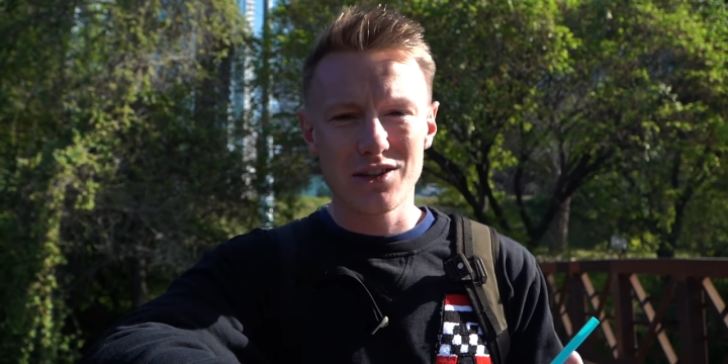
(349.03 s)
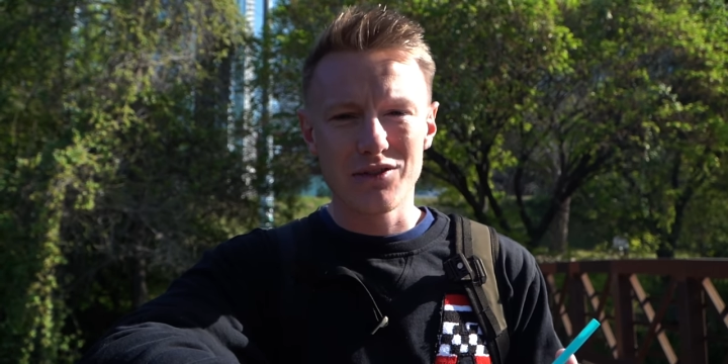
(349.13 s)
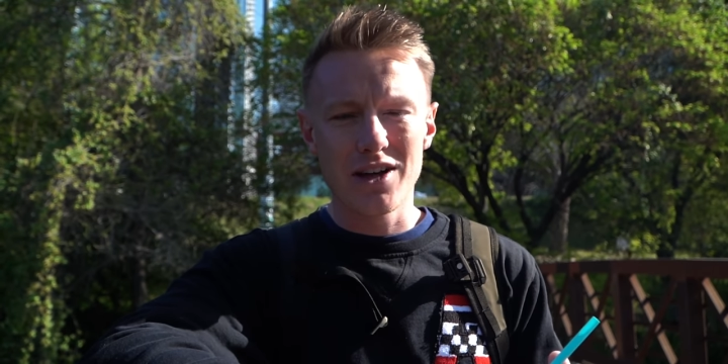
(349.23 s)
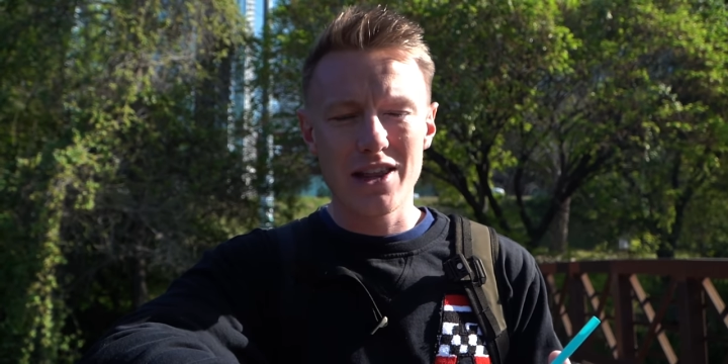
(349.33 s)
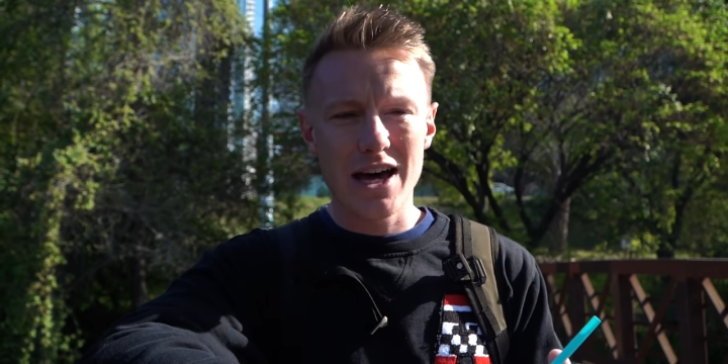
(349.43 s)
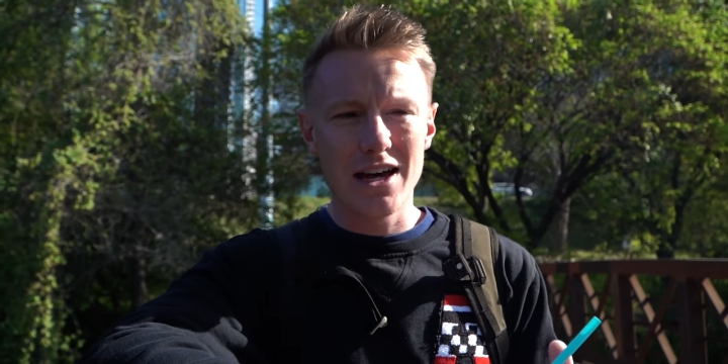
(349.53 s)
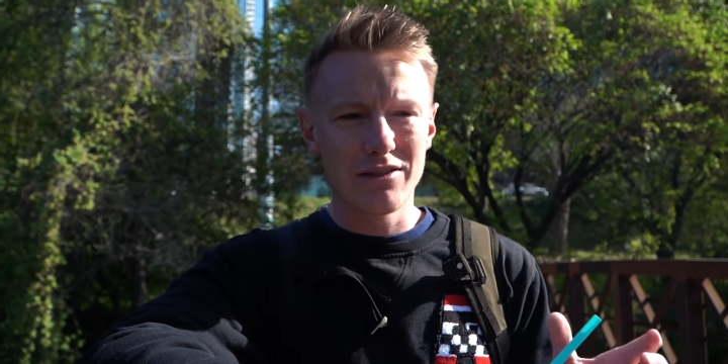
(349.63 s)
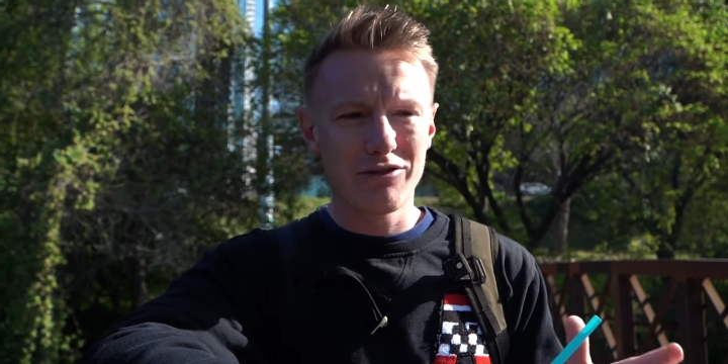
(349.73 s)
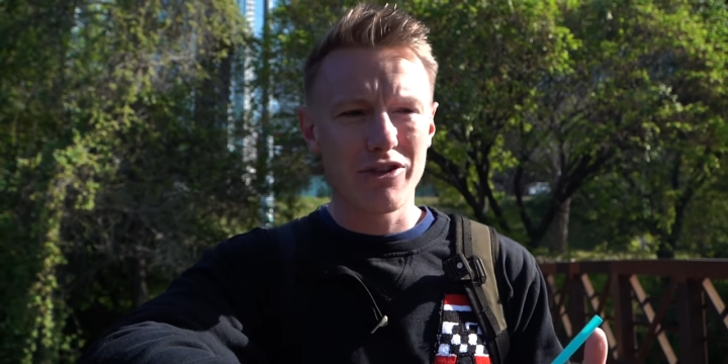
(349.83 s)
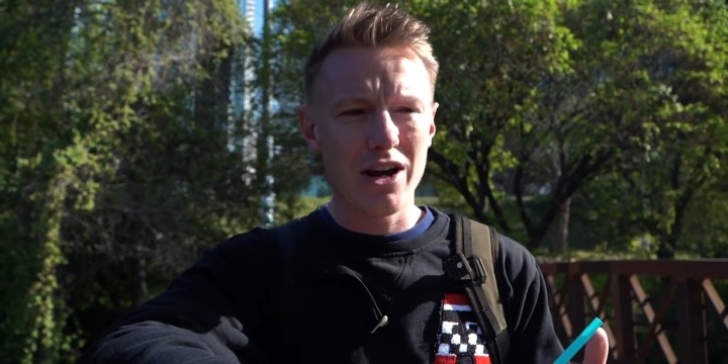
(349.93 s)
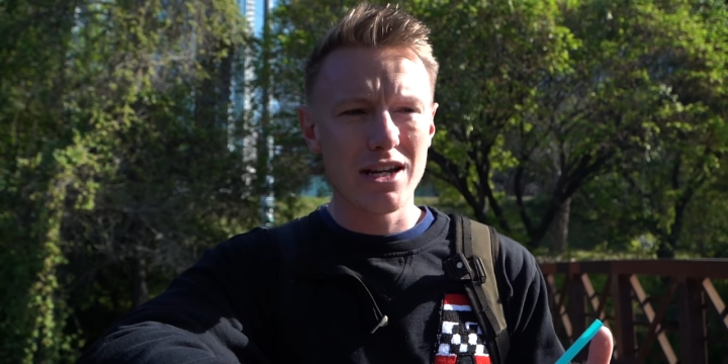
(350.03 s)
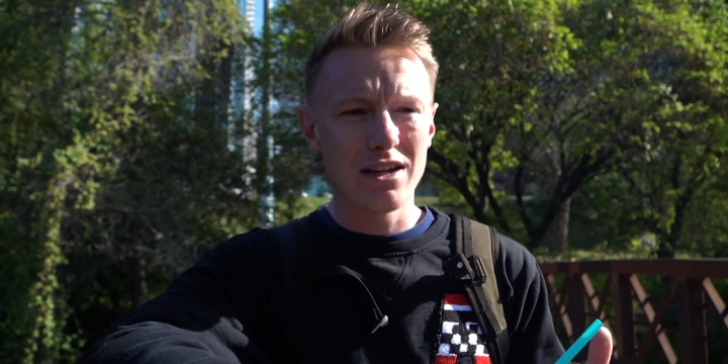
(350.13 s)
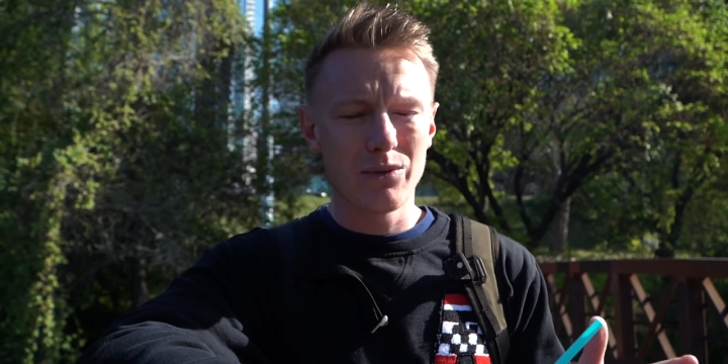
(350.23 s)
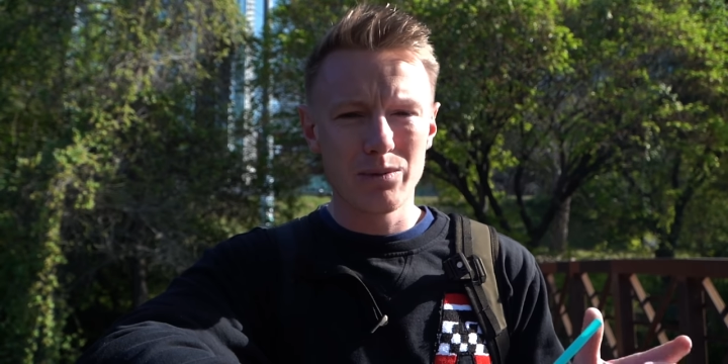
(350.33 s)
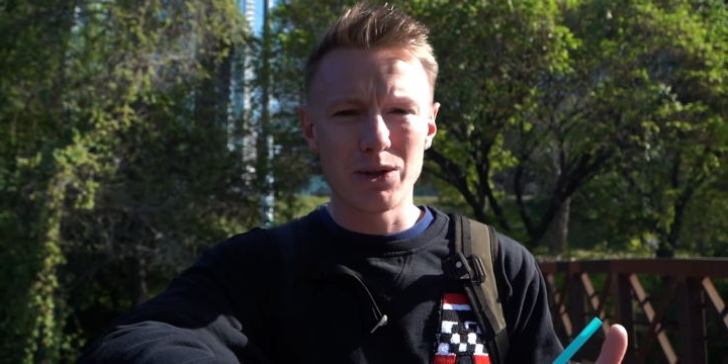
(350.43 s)
stuff like that and freight
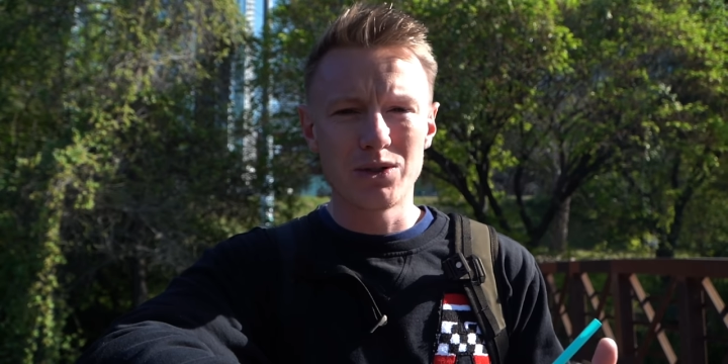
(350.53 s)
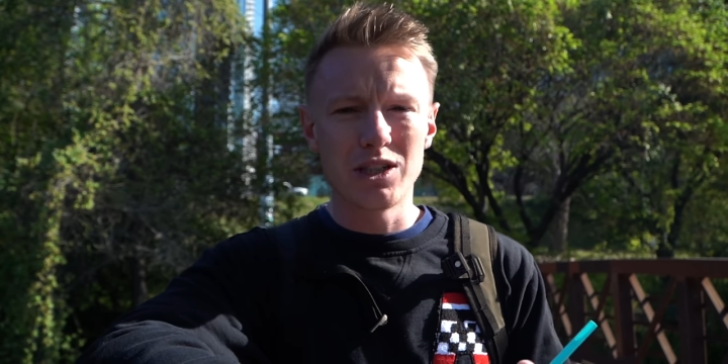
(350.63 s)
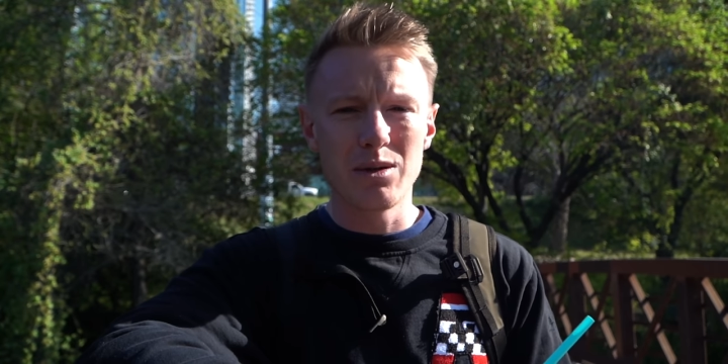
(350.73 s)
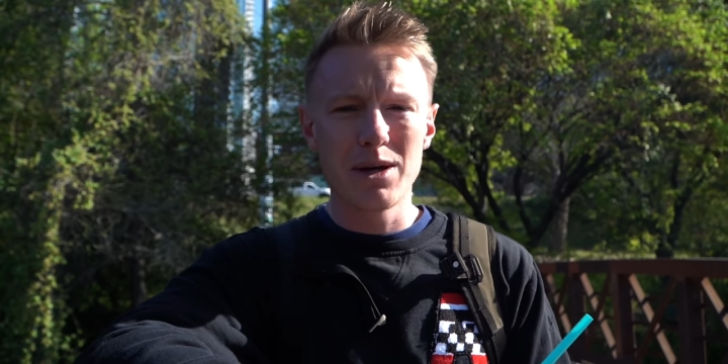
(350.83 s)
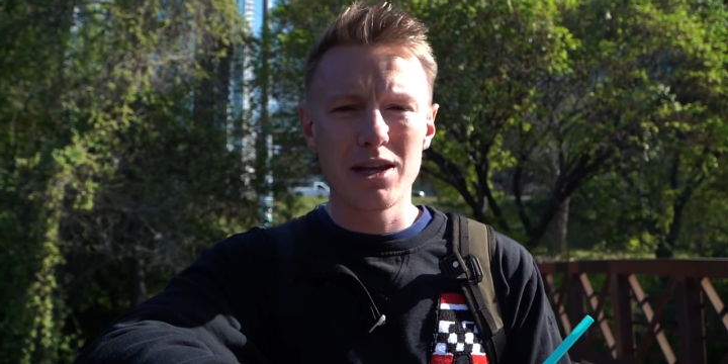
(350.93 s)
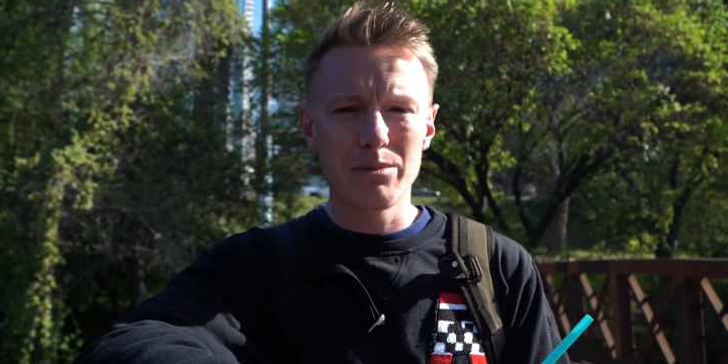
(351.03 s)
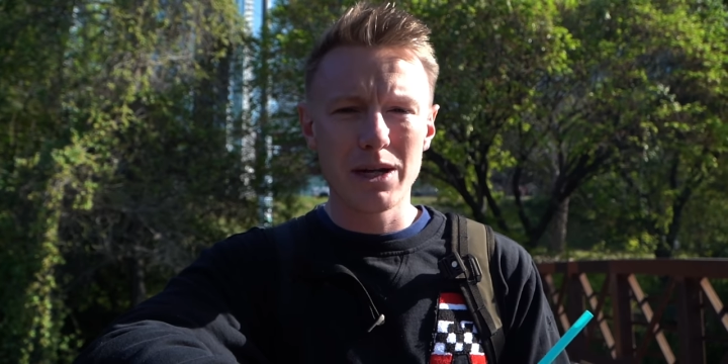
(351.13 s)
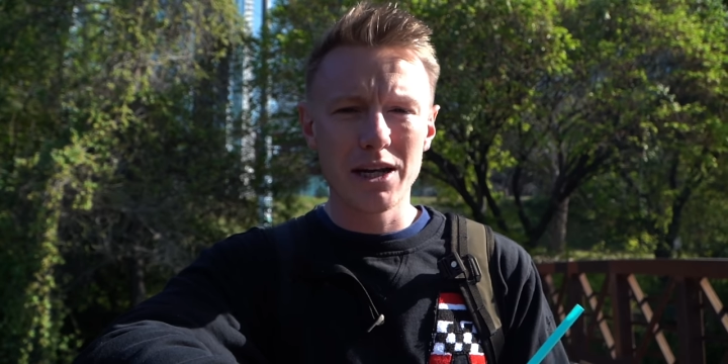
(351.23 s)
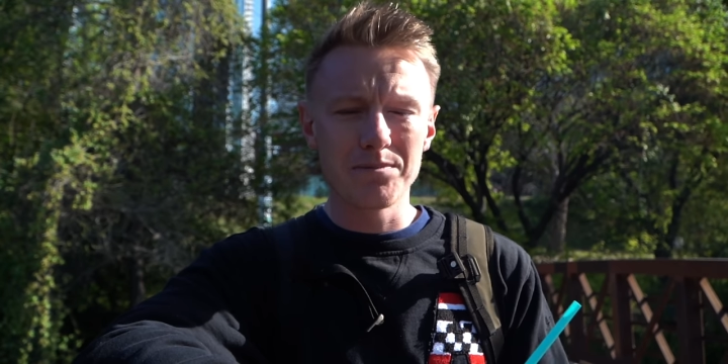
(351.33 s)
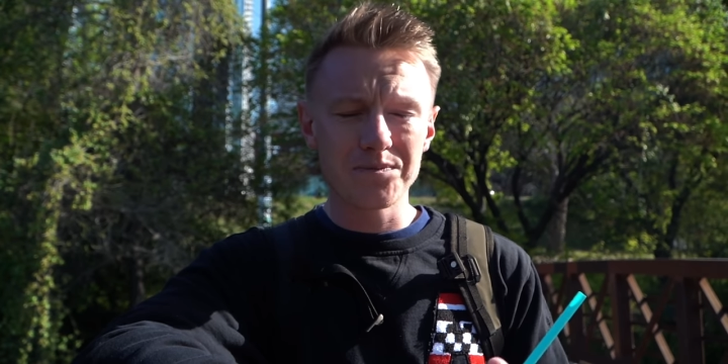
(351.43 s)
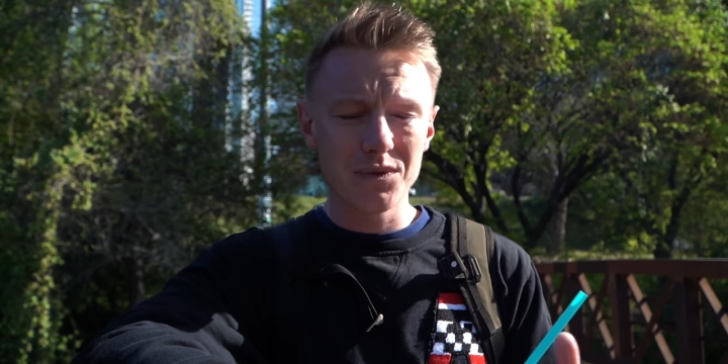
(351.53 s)
with MotoGP at the minute.